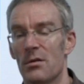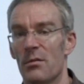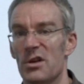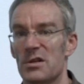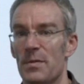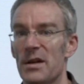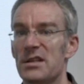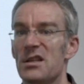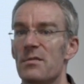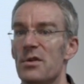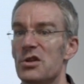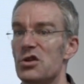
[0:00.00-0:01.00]
which
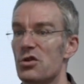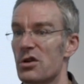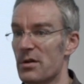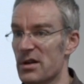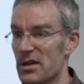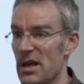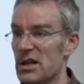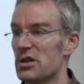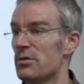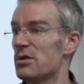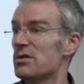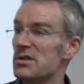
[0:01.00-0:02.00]
basically means you can connect to
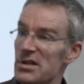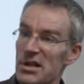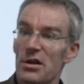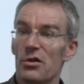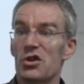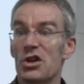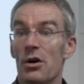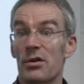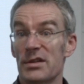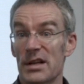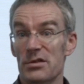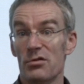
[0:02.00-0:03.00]
it using secure shell
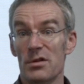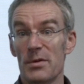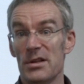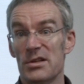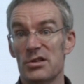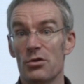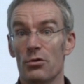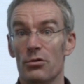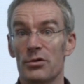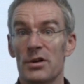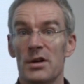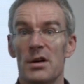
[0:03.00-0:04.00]
because that's already been
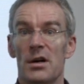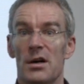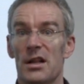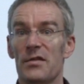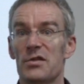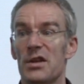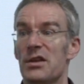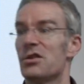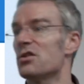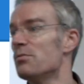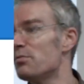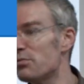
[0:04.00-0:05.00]
installed, and after that you
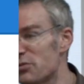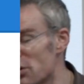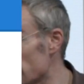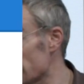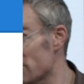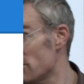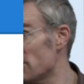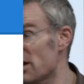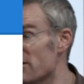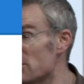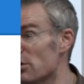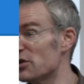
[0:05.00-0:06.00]
can do
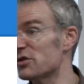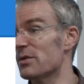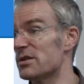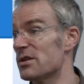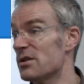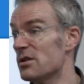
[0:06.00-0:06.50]
whatever you want to it.